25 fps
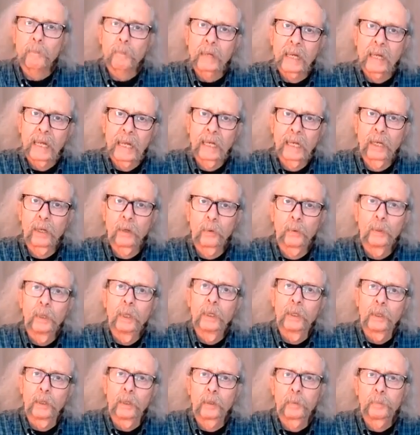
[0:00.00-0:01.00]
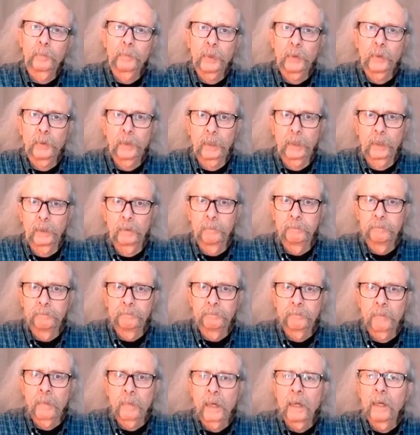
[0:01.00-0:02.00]
Hello, Earle Pughe here.
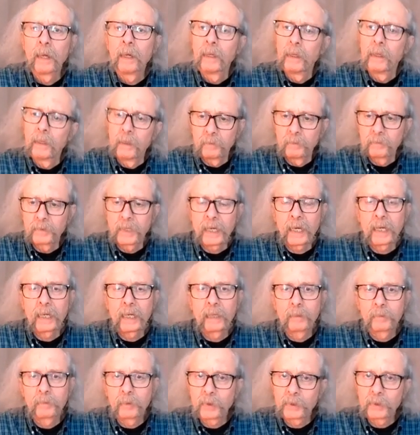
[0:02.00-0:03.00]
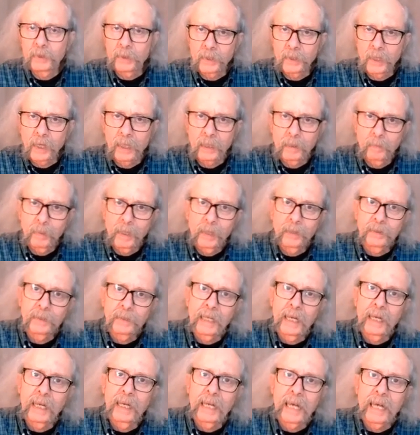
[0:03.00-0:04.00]
Today I'm going to talk about
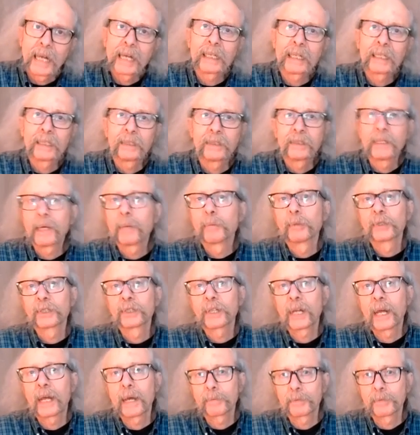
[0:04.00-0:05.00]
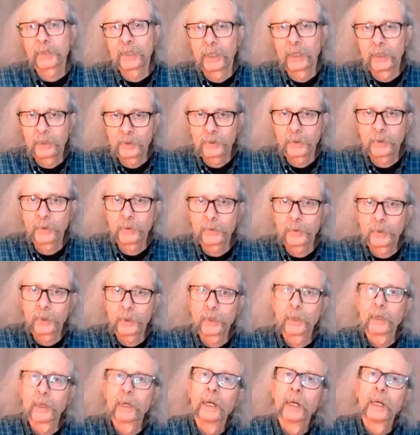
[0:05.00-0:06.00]
adding double stops to
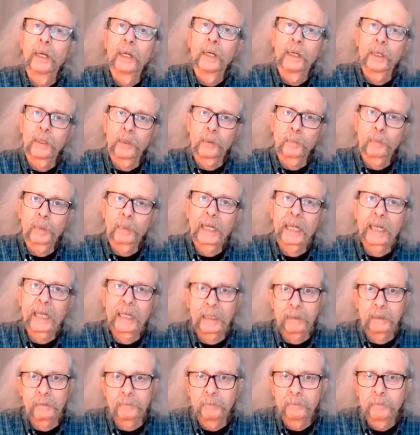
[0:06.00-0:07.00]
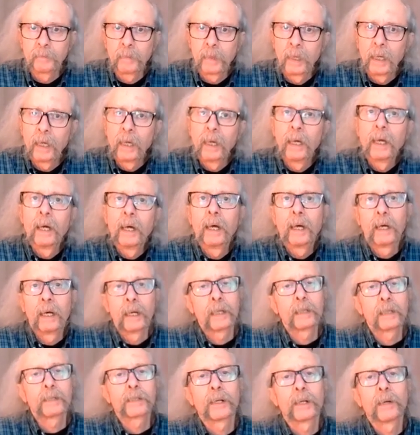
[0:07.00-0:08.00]
your playing.
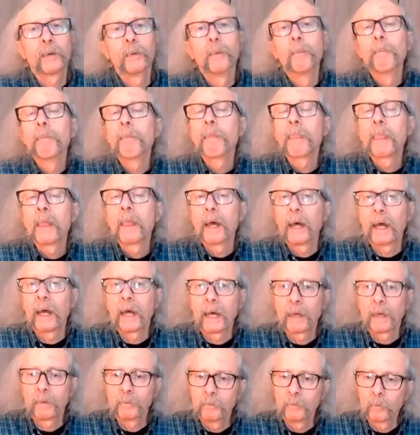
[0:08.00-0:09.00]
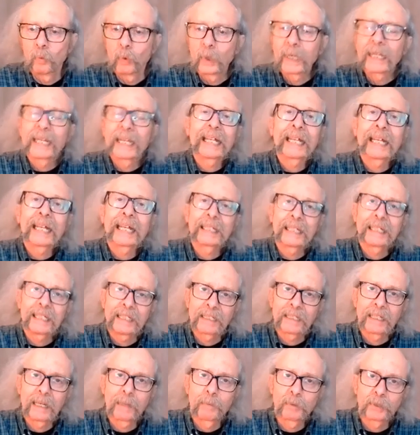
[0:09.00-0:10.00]
We're going to get these
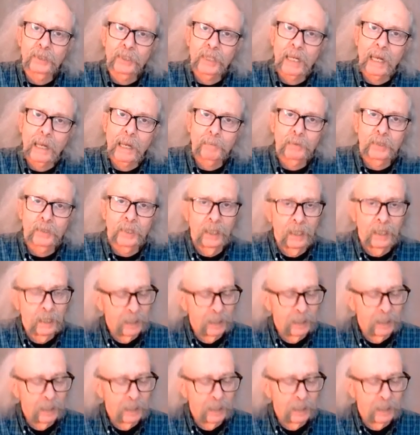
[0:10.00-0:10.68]
double stops